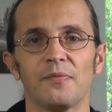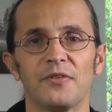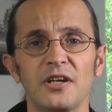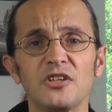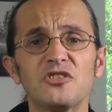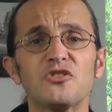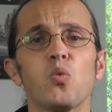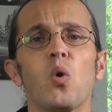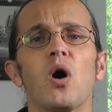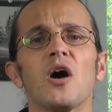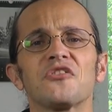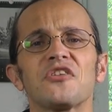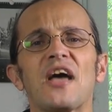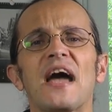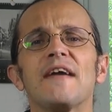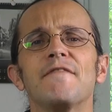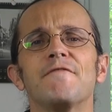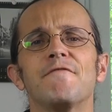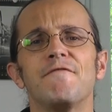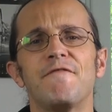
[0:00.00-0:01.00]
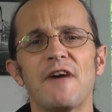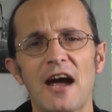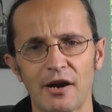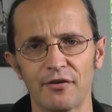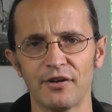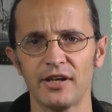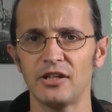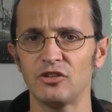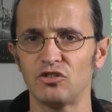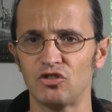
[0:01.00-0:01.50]
This was a
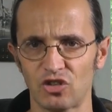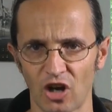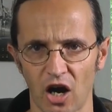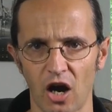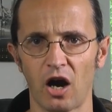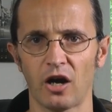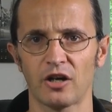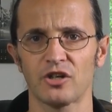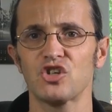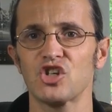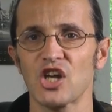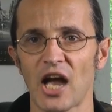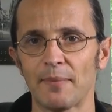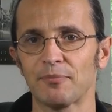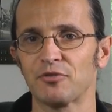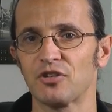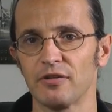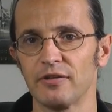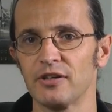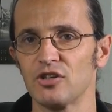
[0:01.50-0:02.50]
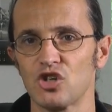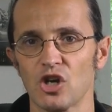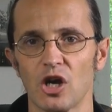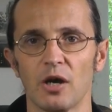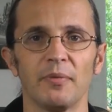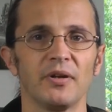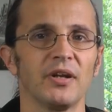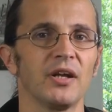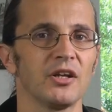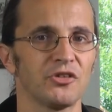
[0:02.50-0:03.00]
very dark chapter in
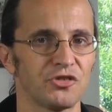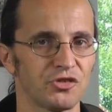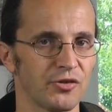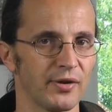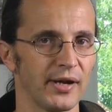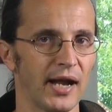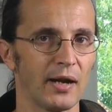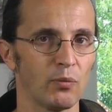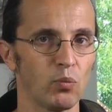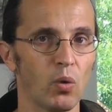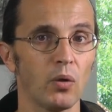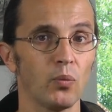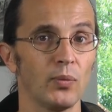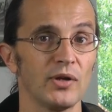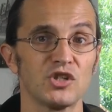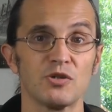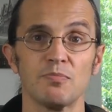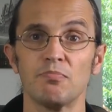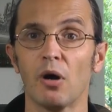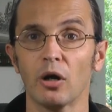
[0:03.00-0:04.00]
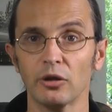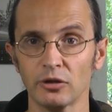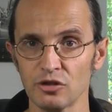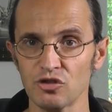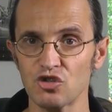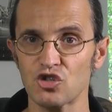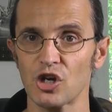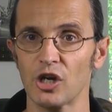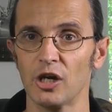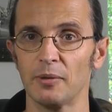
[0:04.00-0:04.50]
German history, and one which
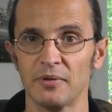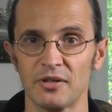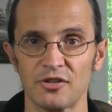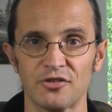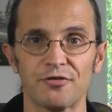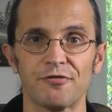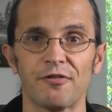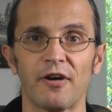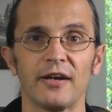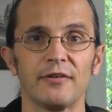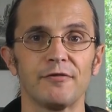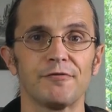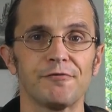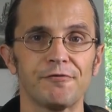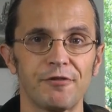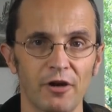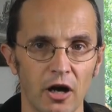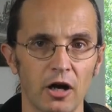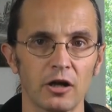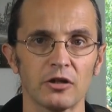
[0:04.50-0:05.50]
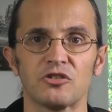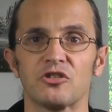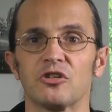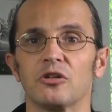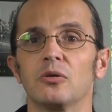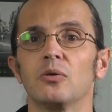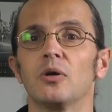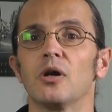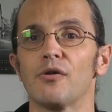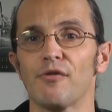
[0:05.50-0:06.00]
modern Germans find far
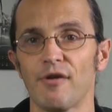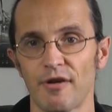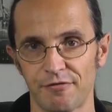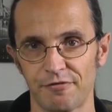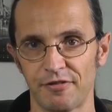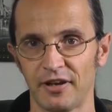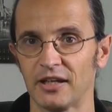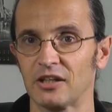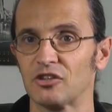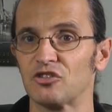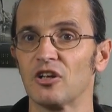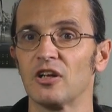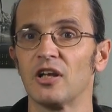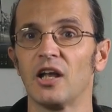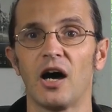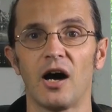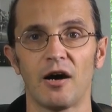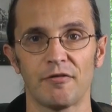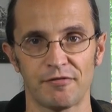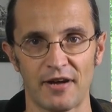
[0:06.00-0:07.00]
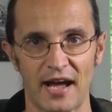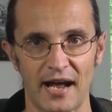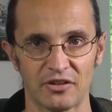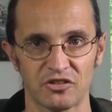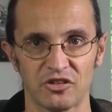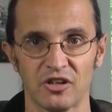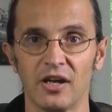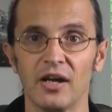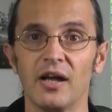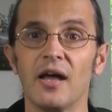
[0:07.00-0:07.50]
too horrific to laugh
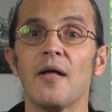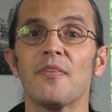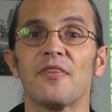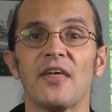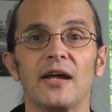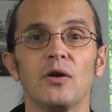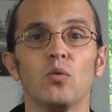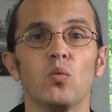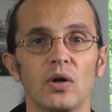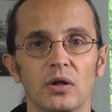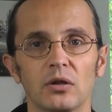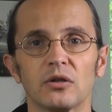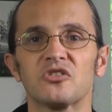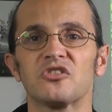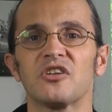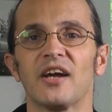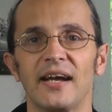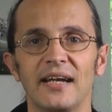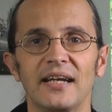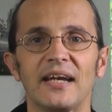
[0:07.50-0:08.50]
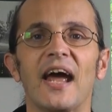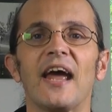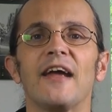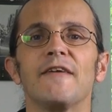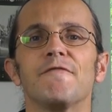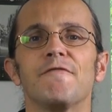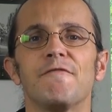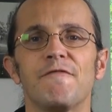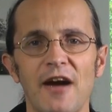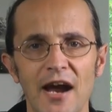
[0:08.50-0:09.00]
at. They will take
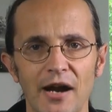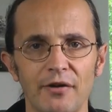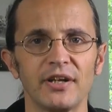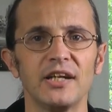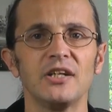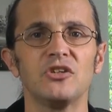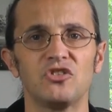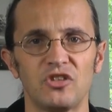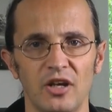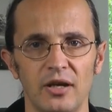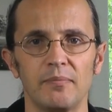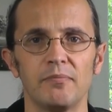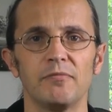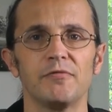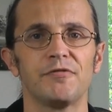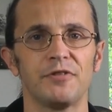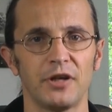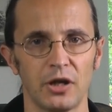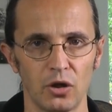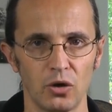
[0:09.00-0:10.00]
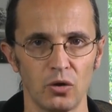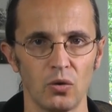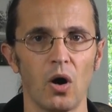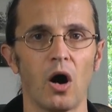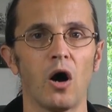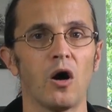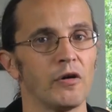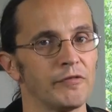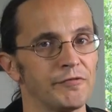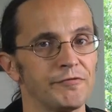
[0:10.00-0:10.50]
a very dim
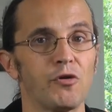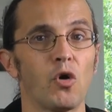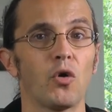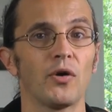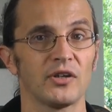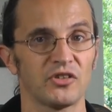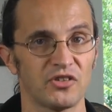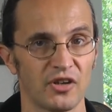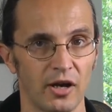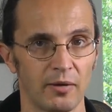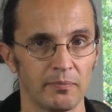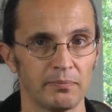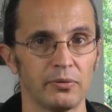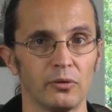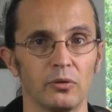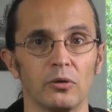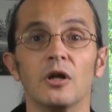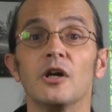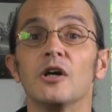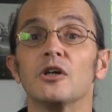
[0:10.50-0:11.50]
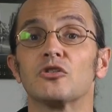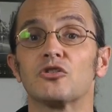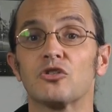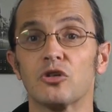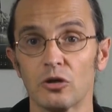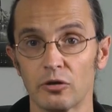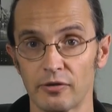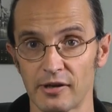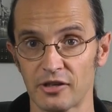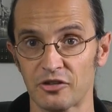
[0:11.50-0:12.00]
view of, for example,
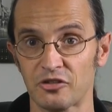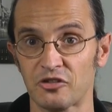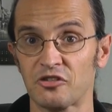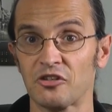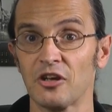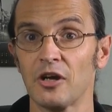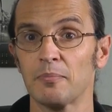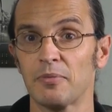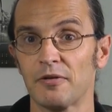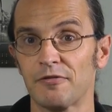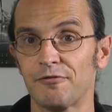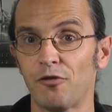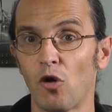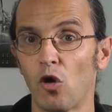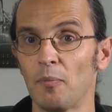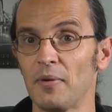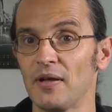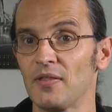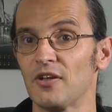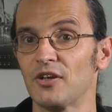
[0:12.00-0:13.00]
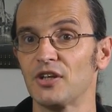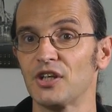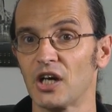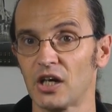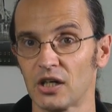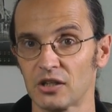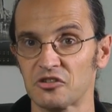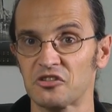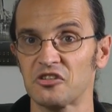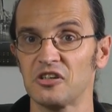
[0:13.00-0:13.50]
tourists performing the
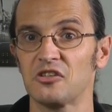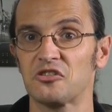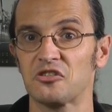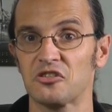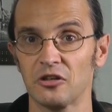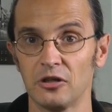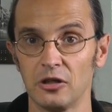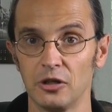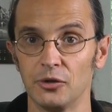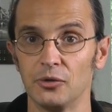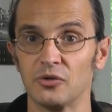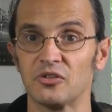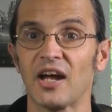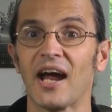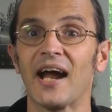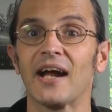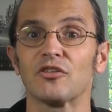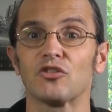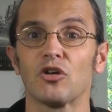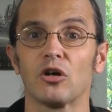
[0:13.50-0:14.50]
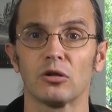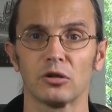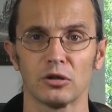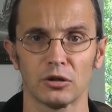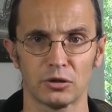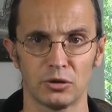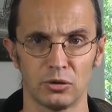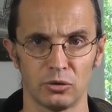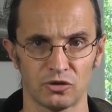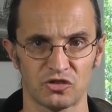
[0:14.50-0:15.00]
Nazi salute at
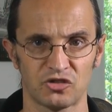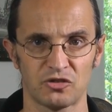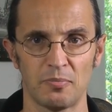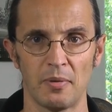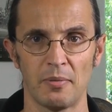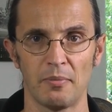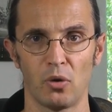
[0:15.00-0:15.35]
Holocaust